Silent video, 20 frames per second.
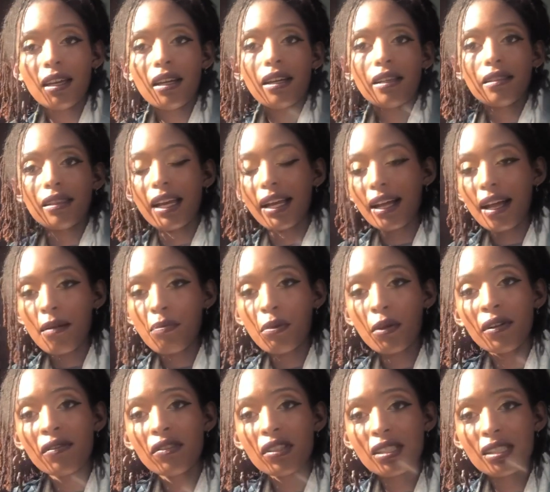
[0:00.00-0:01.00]
like I
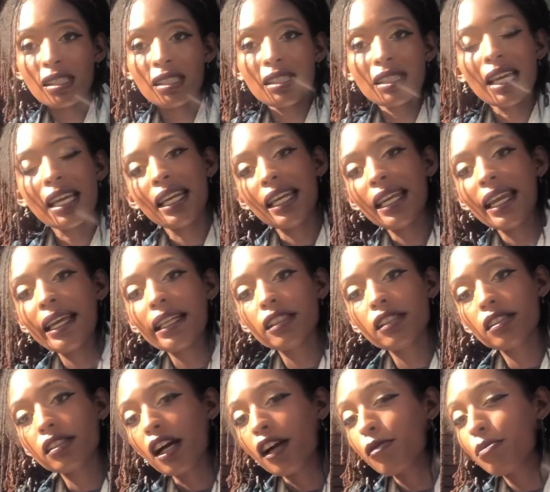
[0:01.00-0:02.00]
previously stated, and
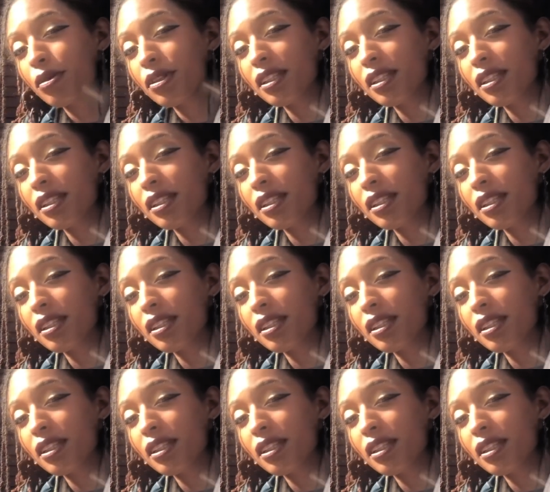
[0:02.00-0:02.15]
start